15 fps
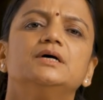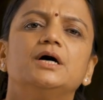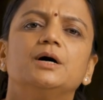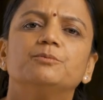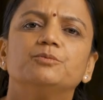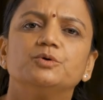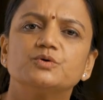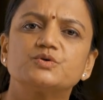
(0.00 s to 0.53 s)

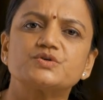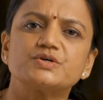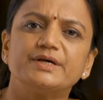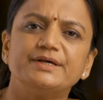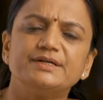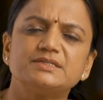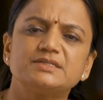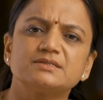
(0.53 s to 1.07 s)

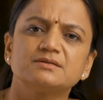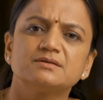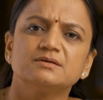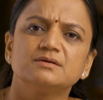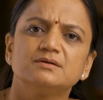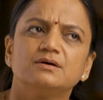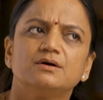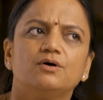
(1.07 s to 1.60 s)
apologize
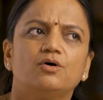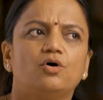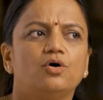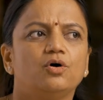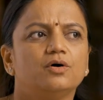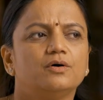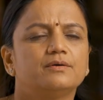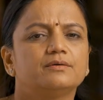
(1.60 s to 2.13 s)

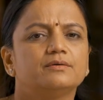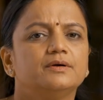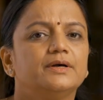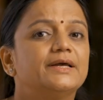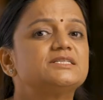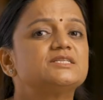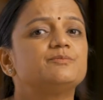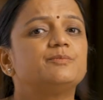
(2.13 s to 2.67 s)
or
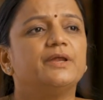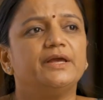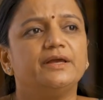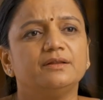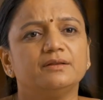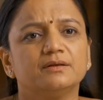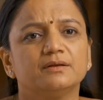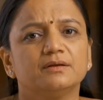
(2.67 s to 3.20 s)

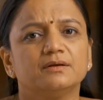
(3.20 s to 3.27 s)
explain,